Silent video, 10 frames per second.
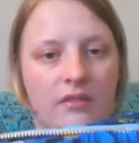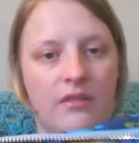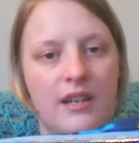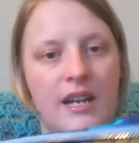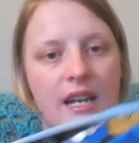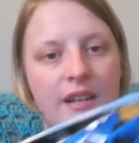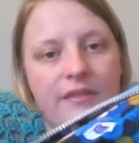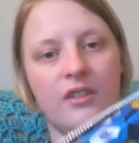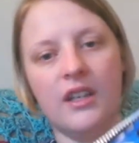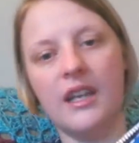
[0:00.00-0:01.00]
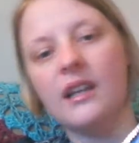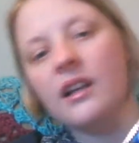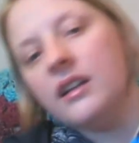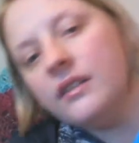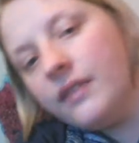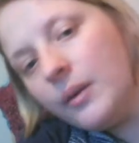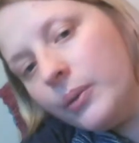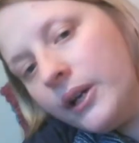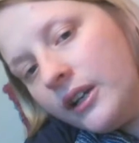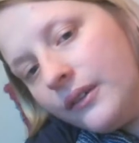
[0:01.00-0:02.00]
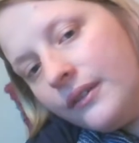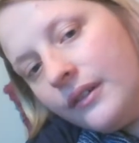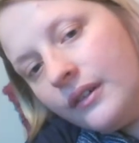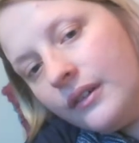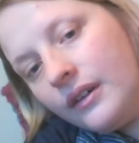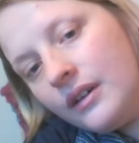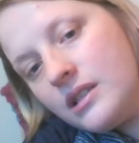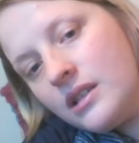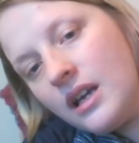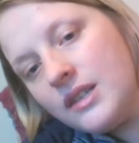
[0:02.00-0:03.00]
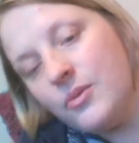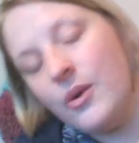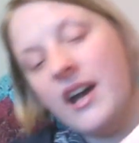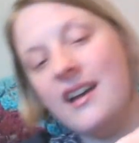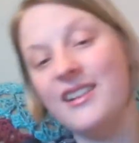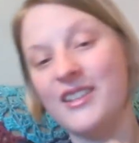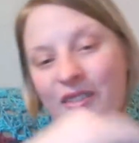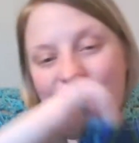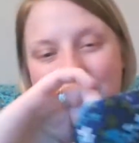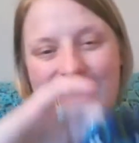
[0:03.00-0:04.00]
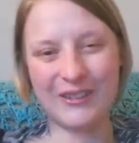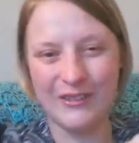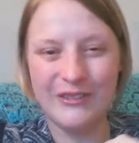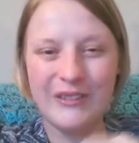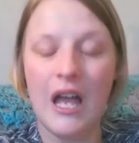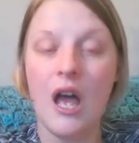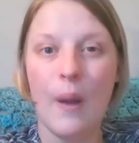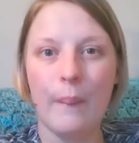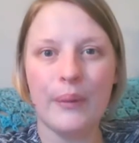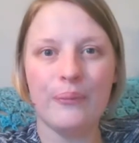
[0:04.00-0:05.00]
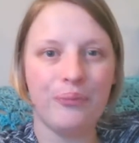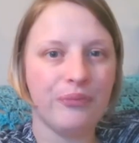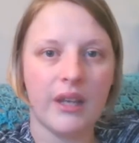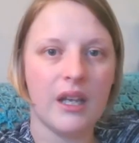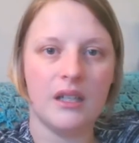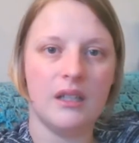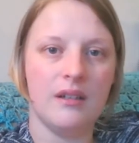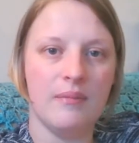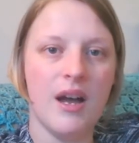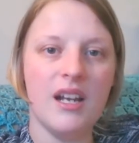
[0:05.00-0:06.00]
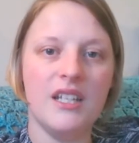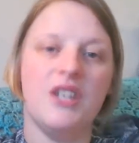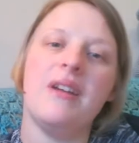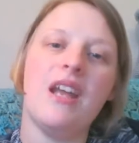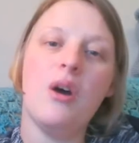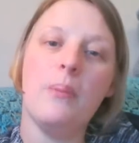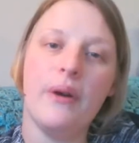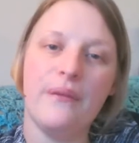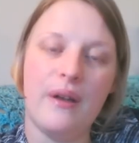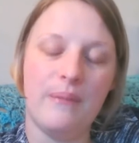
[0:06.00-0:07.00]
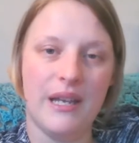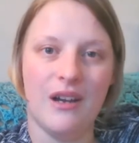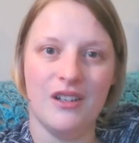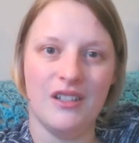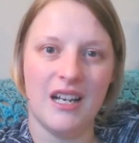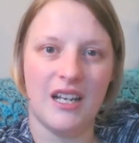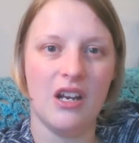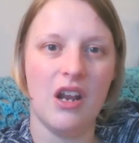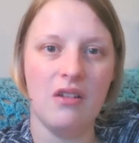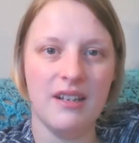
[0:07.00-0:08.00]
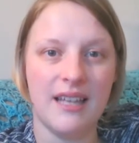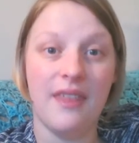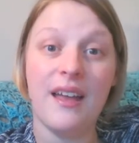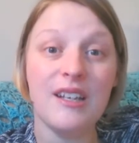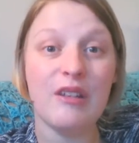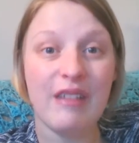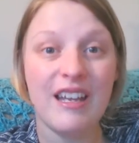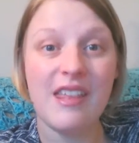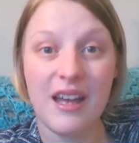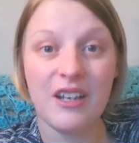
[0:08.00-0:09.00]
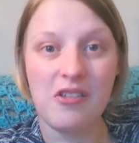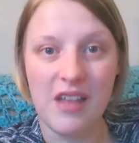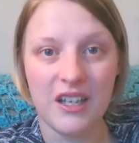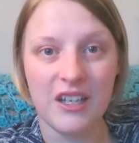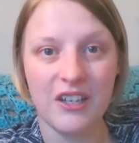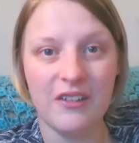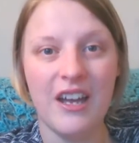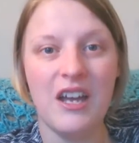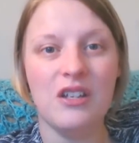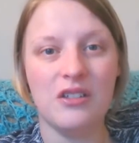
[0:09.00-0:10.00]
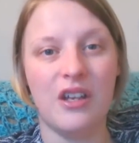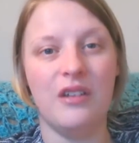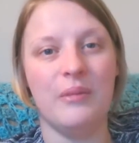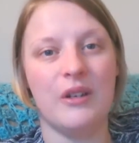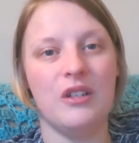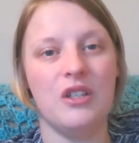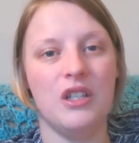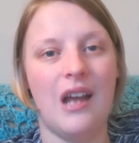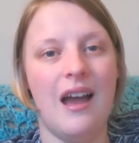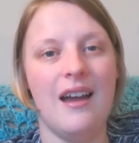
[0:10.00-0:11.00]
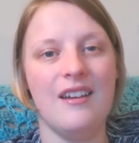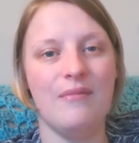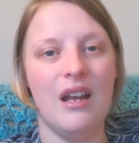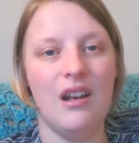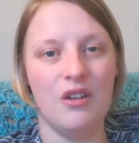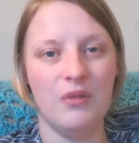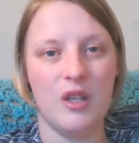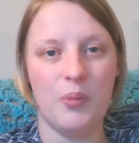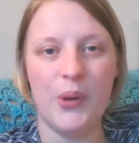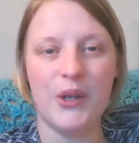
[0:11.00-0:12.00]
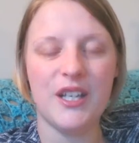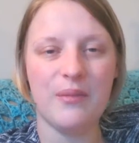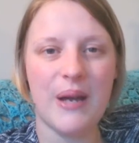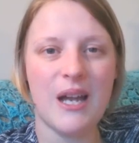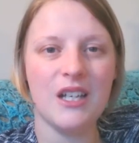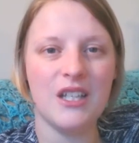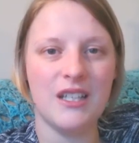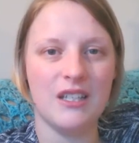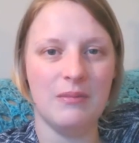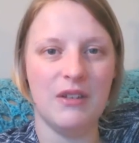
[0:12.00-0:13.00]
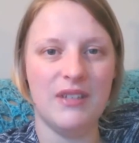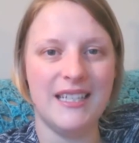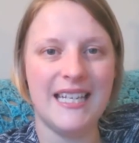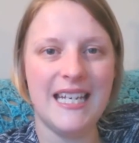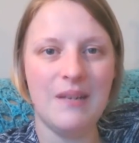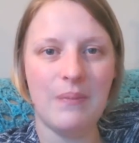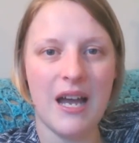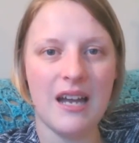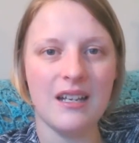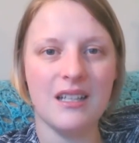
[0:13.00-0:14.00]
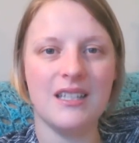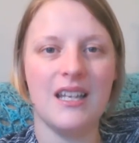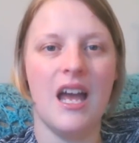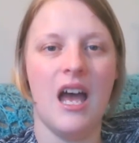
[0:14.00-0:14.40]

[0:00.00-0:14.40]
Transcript: Really funky lining fabric as well, so really cool. But Marlon, you went above and beyond, and I can only say thank you, thank you, thank you, thank you so much. Along with the project bag, she sent some lovely tea bags.